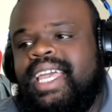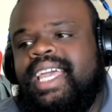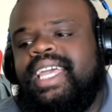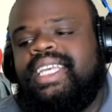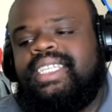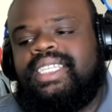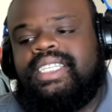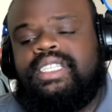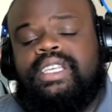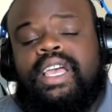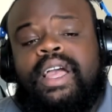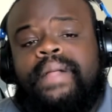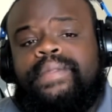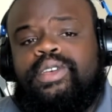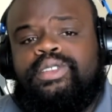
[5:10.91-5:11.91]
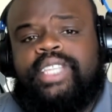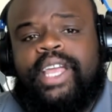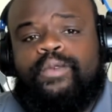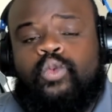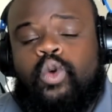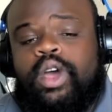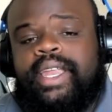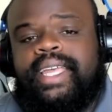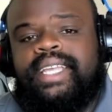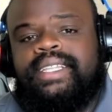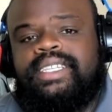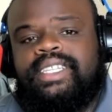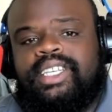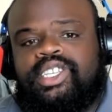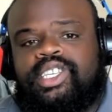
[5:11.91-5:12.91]
It's just, they're, they're wanting
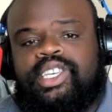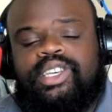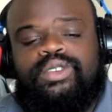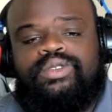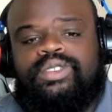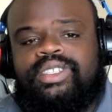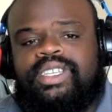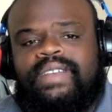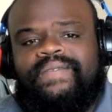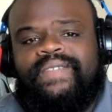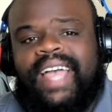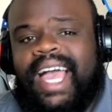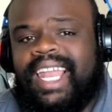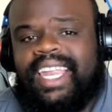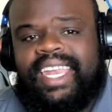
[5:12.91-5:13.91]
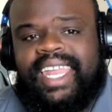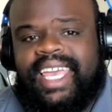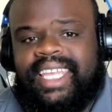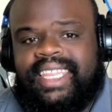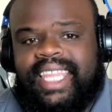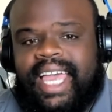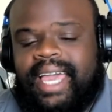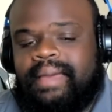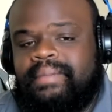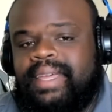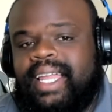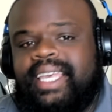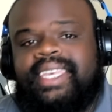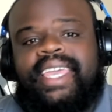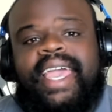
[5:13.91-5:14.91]
the children to validate that and be
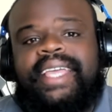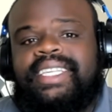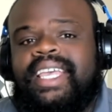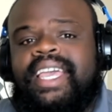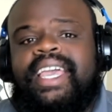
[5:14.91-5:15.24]
like, yes,